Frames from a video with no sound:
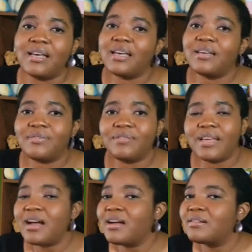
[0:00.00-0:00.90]
if they
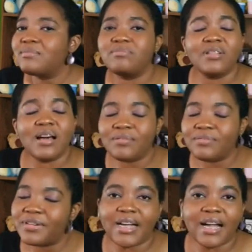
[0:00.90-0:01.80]
are not
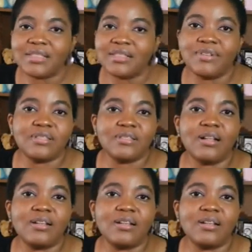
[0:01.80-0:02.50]
very active at all,